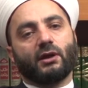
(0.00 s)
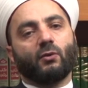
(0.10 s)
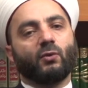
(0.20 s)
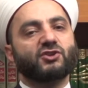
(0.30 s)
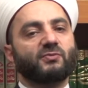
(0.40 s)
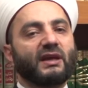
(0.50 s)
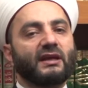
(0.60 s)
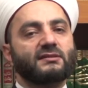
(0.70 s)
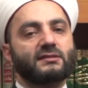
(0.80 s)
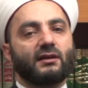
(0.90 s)
which
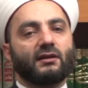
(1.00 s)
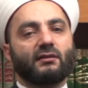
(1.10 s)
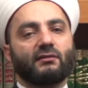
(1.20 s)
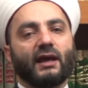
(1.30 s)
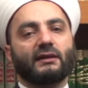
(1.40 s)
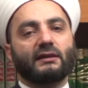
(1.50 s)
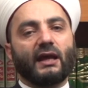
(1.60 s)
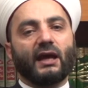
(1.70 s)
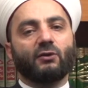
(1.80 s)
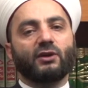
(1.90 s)
means that
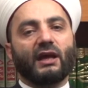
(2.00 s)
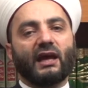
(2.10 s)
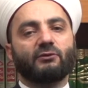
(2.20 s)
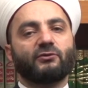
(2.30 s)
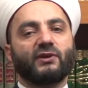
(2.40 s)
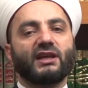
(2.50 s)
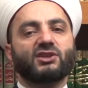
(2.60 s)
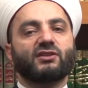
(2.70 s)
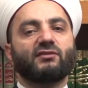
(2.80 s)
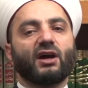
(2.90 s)
now you have
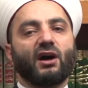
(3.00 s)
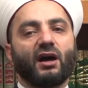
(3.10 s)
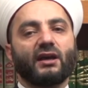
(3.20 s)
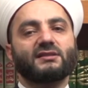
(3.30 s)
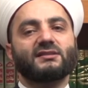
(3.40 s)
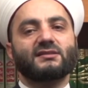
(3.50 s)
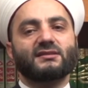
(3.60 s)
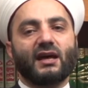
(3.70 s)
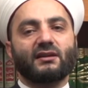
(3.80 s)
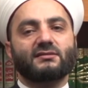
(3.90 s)
reached the highest
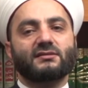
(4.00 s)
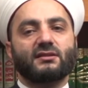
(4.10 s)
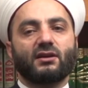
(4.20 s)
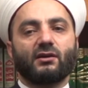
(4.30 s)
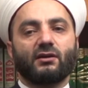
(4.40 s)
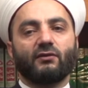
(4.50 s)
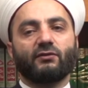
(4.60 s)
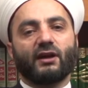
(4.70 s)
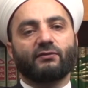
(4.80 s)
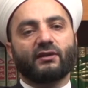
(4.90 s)
status of
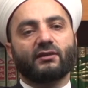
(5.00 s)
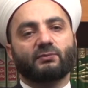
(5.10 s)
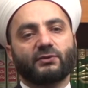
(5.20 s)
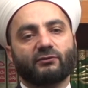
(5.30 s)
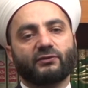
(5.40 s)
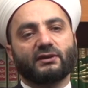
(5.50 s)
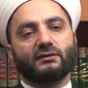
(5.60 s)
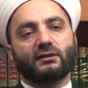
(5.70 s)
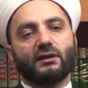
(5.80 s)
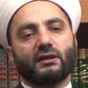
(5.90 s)
loving the Prophet,
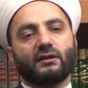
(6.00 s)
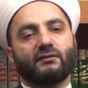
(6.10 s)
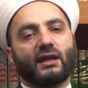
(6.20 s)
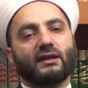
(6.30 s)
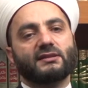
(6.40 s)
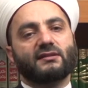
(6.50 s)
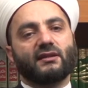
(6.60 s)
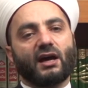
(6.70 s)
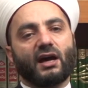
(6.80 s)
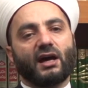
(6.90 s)
that is,
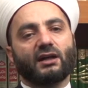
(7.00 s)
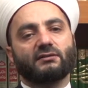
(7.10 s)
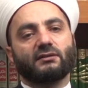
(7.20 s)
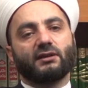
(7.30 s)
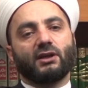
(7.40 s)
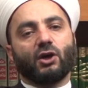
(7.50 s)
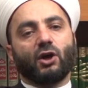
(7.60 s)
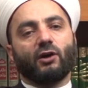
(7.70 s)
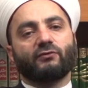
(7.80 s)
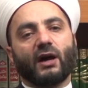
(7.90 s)
the heart
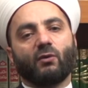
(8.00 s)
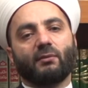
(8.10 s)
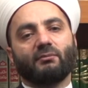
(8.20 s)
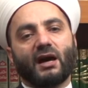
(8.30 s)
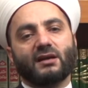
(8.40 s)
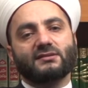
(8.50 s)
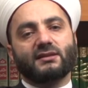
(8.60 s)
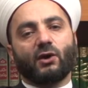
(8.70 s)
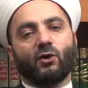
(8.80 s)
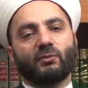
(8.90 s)
of our Master
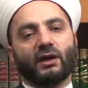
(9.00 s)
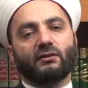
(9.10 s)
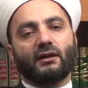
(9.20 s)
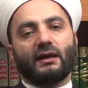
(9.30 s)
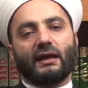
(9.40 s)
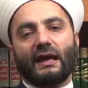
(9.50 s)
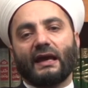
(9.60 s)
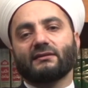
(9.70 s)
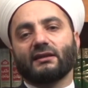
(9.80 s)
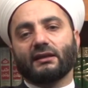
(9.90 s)
Umar
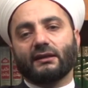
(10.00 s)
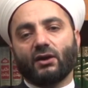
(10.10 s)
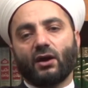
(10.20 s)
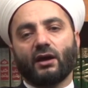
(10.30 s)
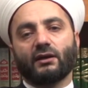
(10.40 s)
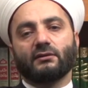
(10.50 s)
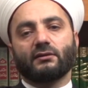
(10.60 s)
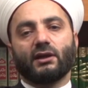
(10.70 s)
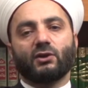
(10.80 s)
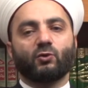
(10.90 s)
had inclined
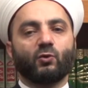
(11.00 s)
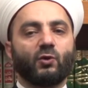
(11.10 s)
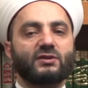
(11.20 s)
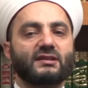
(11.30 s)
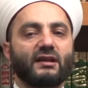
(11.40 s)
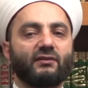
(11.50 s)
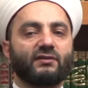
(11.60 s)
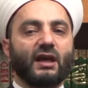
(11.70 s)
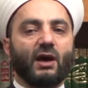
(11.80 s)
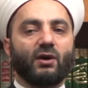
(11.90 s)
towards
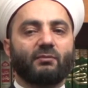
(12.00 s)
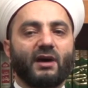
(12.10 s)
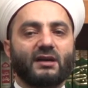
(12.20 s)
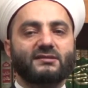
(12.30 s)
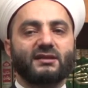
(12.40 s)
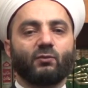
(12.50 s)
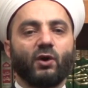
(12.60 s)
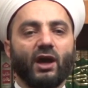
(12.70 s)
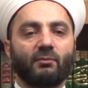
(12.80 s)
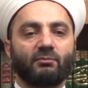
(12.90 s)
loving our Master
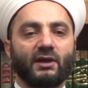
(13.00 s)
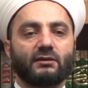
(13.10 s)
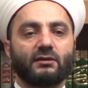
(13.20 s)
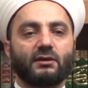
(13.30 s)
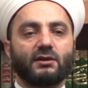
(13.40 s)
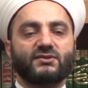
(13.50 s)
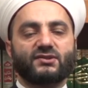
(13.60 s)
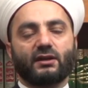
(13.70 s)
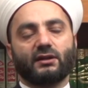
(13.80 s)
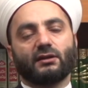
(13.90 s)
Muhammad
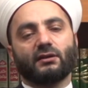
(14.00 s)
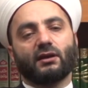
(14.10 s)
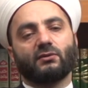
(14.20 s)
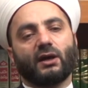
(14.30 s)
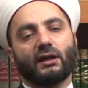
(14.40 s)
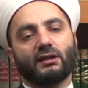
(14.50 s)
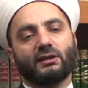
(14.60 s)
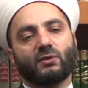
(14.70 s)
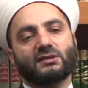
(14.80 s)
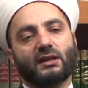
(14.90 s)
sallallahu alayhi
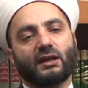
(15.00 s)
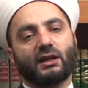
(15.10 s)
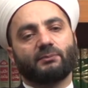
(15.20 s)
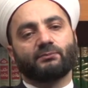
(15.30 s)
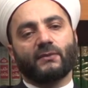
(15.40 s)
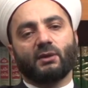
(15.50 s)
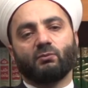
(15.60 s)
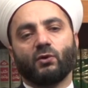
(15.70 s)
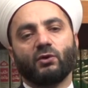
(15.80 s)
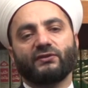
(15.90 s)
wasallam
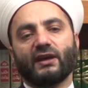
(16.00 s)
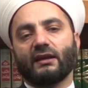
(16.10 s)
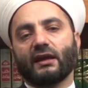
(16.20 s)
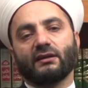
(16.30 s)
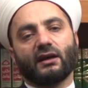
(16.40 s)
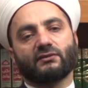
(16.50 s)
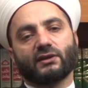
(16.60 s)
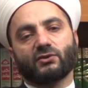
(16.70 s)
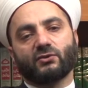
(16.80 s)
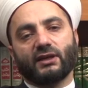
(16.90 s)
more than any other
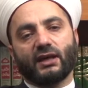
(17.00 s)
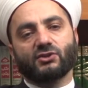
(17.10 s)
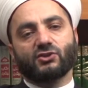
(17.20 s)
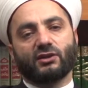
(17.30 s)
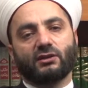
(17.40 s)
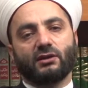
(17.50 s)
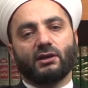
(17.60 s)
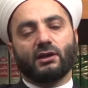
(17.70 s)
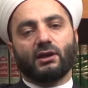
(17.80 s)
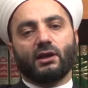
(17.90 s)
creation,
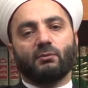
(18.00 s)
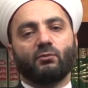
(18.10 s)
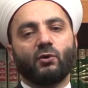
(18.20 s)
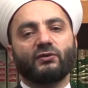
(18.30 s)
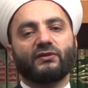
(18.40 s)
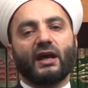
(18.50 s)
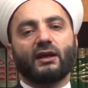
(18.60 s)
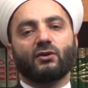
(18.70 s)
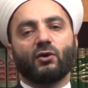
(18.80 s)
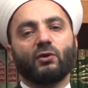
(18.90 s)
more
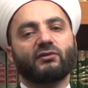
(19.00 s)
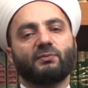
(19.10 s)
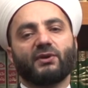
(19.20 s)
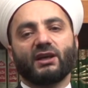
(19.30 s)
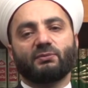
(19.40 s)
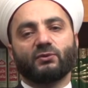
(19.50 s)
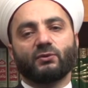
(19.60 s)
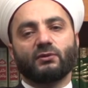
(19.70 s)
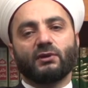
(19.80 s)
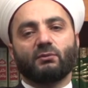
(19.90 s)
than all the
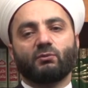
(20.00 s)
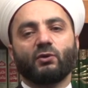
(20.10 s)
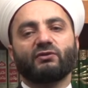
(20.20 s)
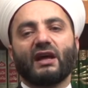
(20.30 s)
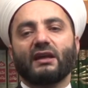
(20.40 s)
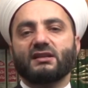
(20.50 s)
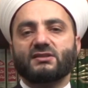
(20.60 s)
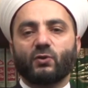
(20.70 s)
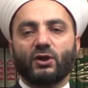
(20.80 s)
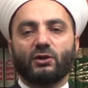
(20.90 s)
people, more than
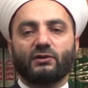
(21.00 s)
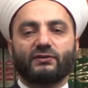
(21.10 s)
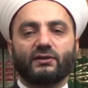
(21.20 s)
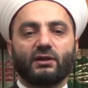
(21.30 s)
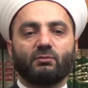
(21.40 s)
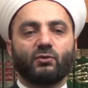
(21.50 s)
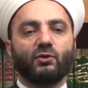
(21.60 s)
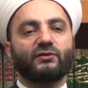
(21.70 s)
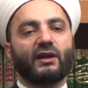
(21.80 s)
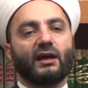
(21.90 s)
his wealth,
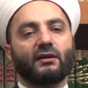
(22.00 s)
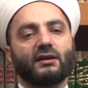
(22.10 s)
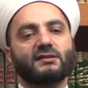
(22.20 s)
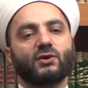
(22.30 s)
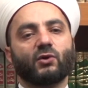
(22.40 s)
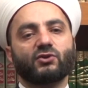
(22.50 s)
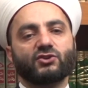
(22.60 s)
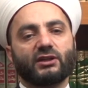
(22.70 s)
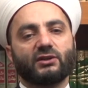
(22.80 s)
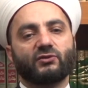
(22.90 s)
more than his own
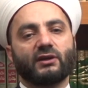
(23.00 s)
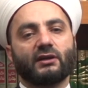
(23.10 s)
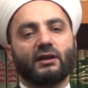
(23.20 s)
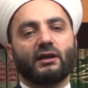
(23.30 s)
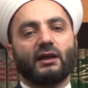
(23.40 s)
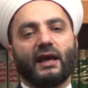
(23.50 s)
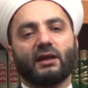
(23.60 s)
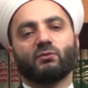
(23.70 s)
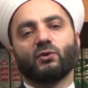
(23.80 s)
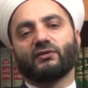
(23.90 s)
children,
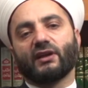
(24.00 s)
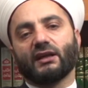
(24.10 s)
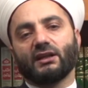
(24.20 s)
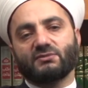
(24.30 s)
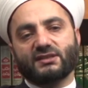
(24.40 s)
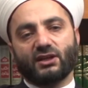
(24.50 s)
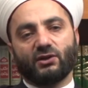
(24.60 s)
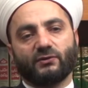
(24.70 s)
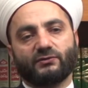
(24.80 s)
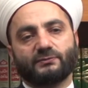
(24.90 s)
and more than
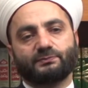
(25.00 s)
himself.